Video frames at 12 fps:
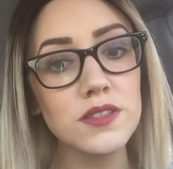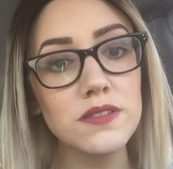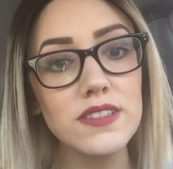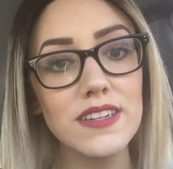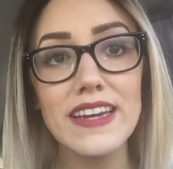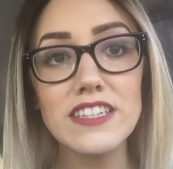you.
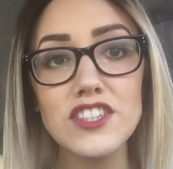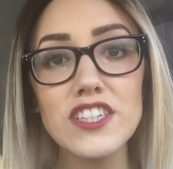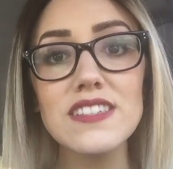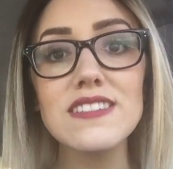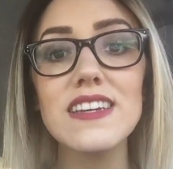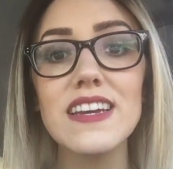It
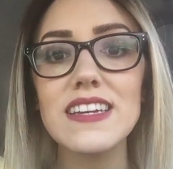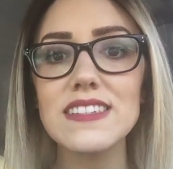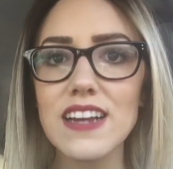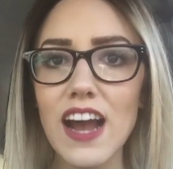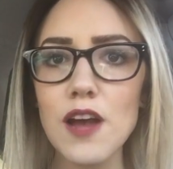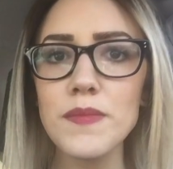just is
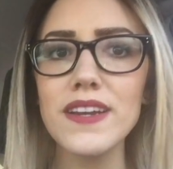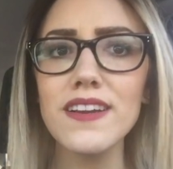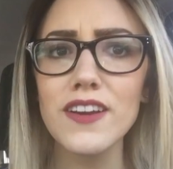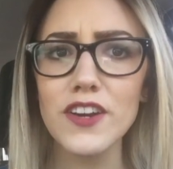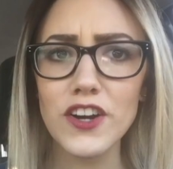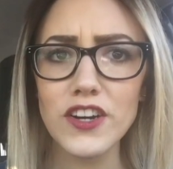common
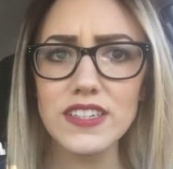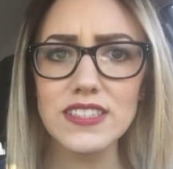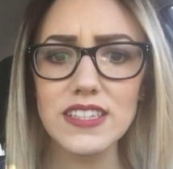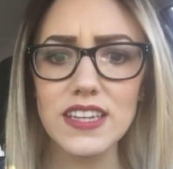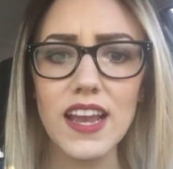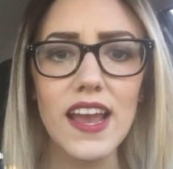
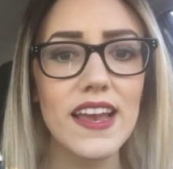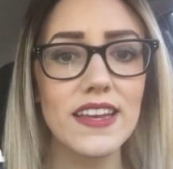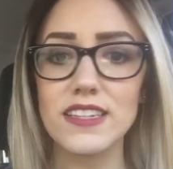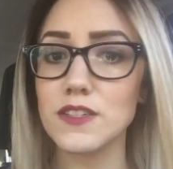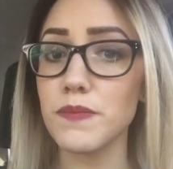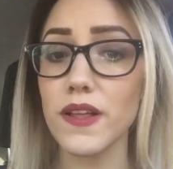courtesy.
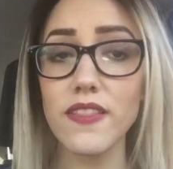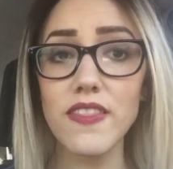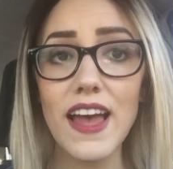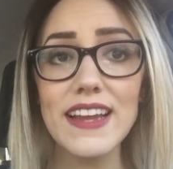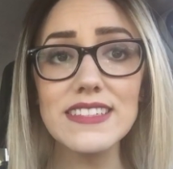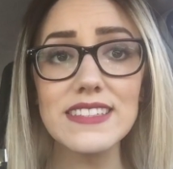It is
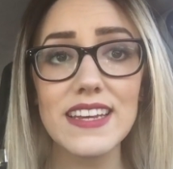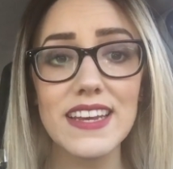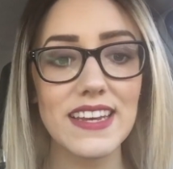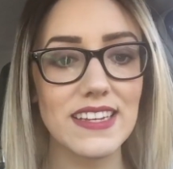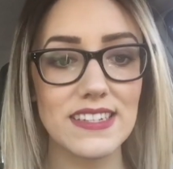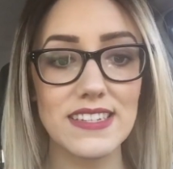polite.
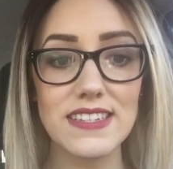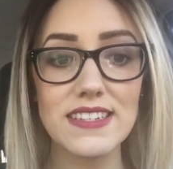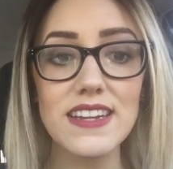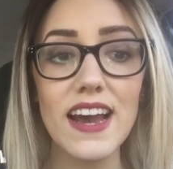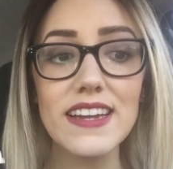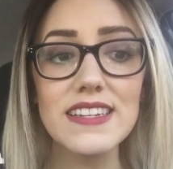It is
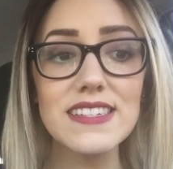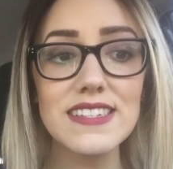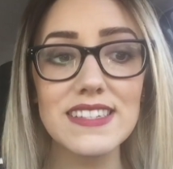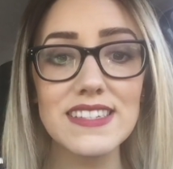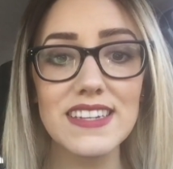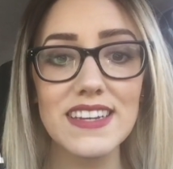
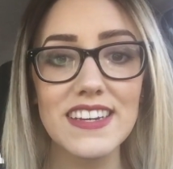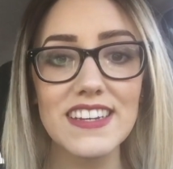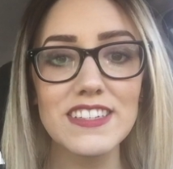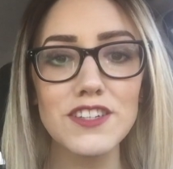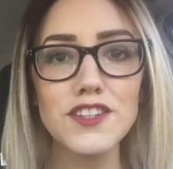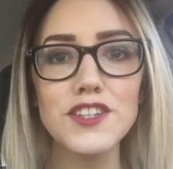nice
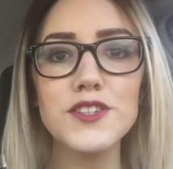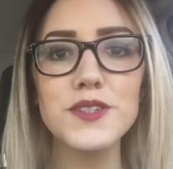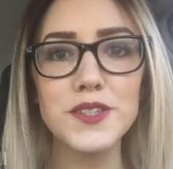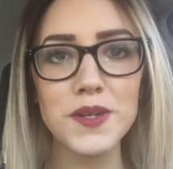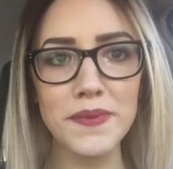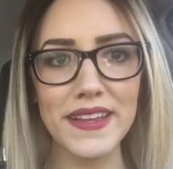to
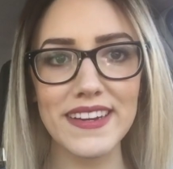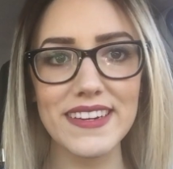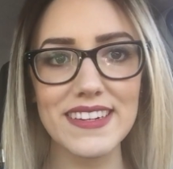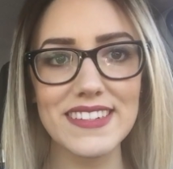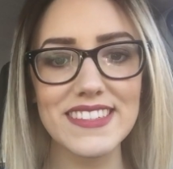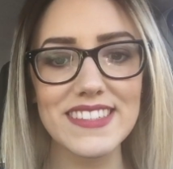use your
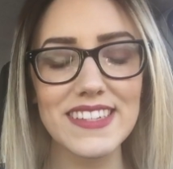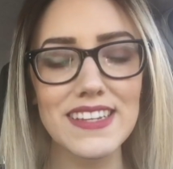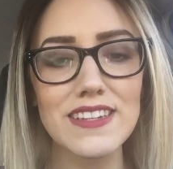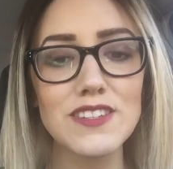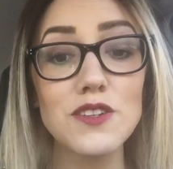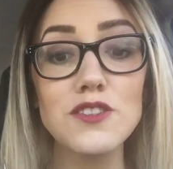blinkers.
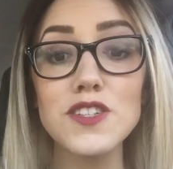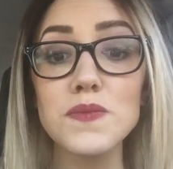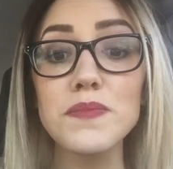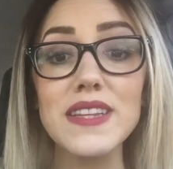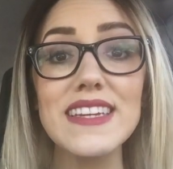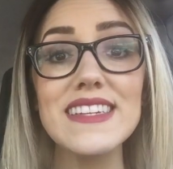So just
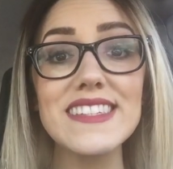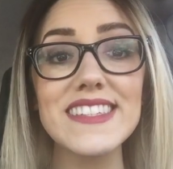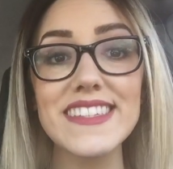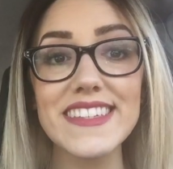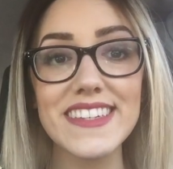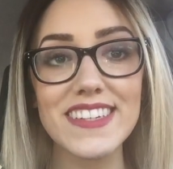please
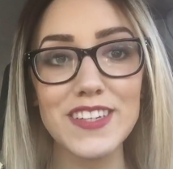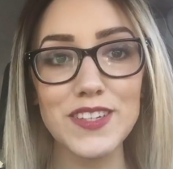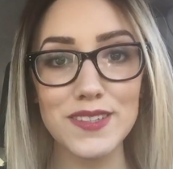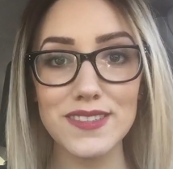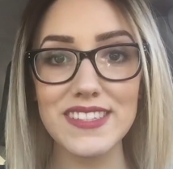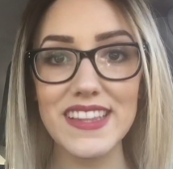
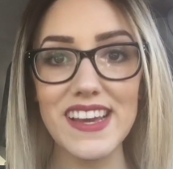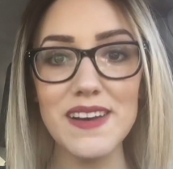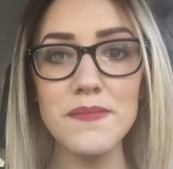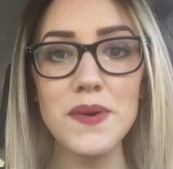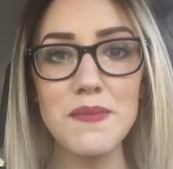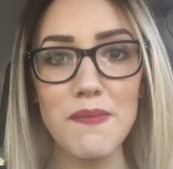use
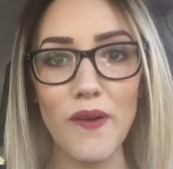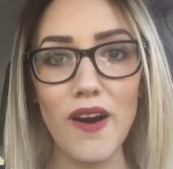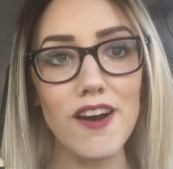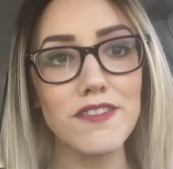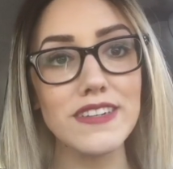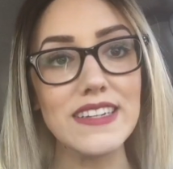them more
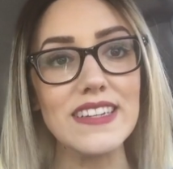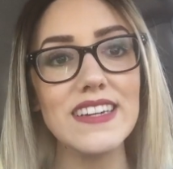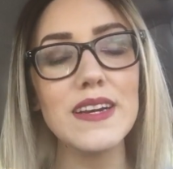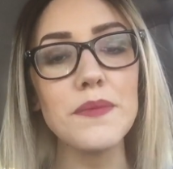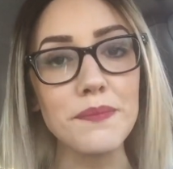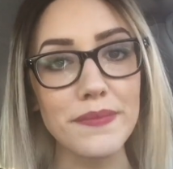often,
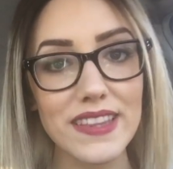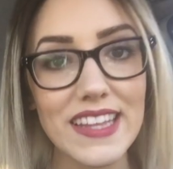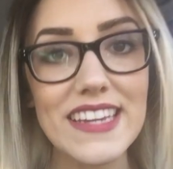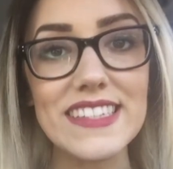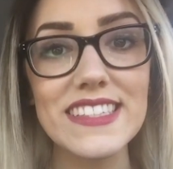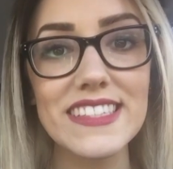
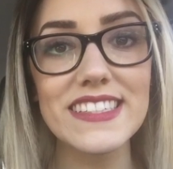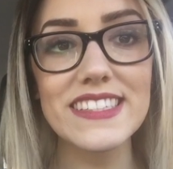please.